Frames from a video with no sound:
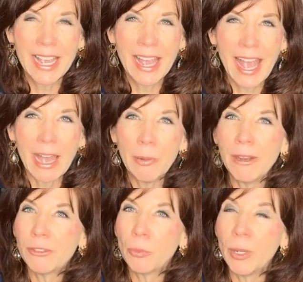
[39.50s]

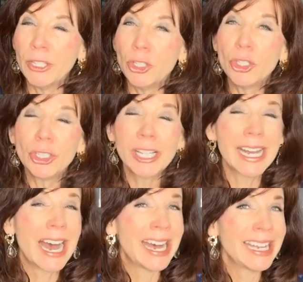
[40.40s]
However, when you're
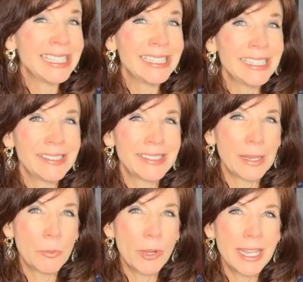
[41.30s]
kind to
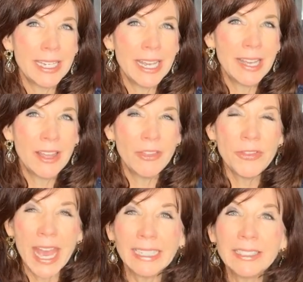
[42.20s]
someone,
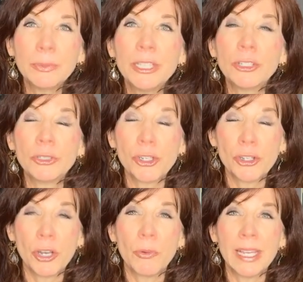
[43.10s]
that's when you're
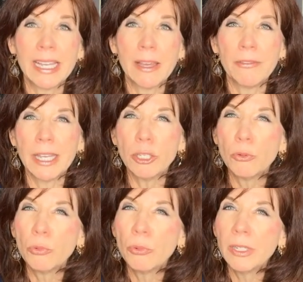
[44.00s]
showing that
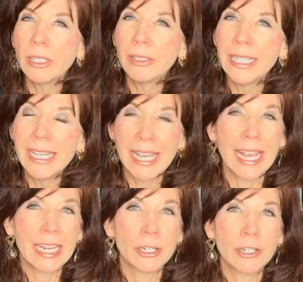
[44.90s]
you really
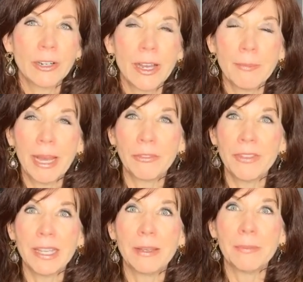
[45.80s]
care about
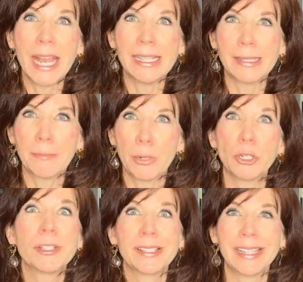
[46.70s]
them as a
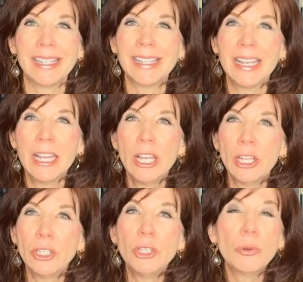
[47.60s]
person.
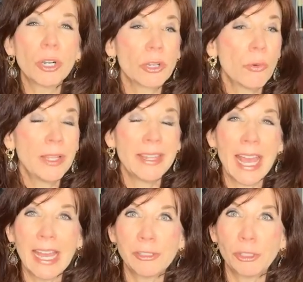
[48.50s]
You are going the
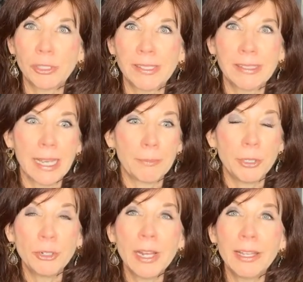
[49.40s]
extra step.
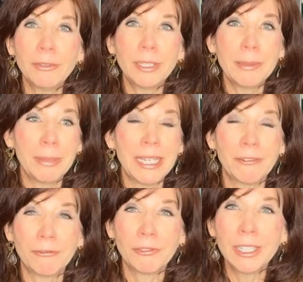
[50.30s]
You're not only being
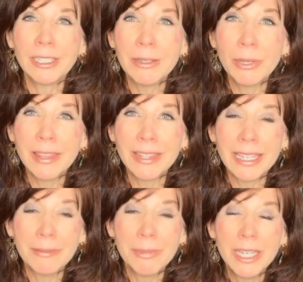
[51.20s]
friendly with
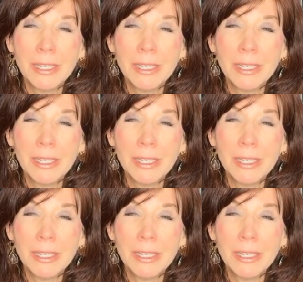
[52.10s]
them,